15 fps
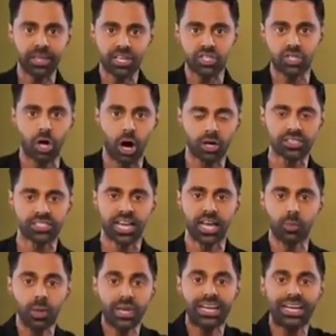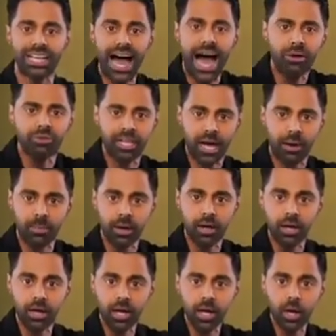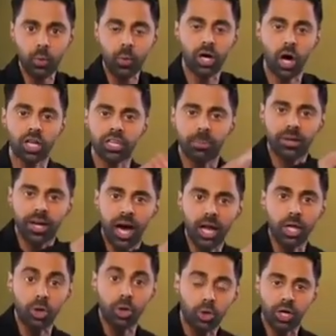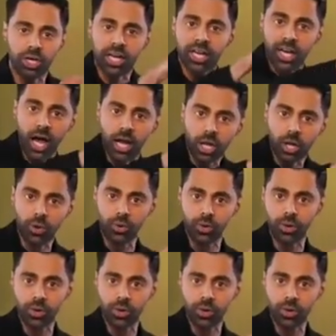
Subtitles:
is dark-skinned, we clown them. We call them kallu. Look at kallu.